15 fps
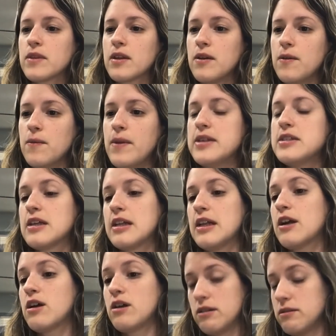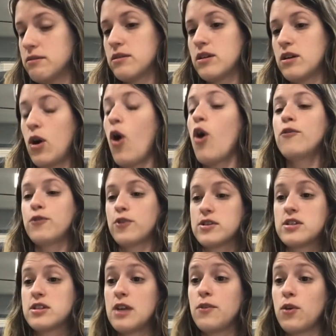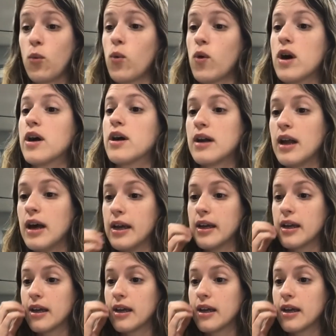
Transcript: basically call for a civil war, like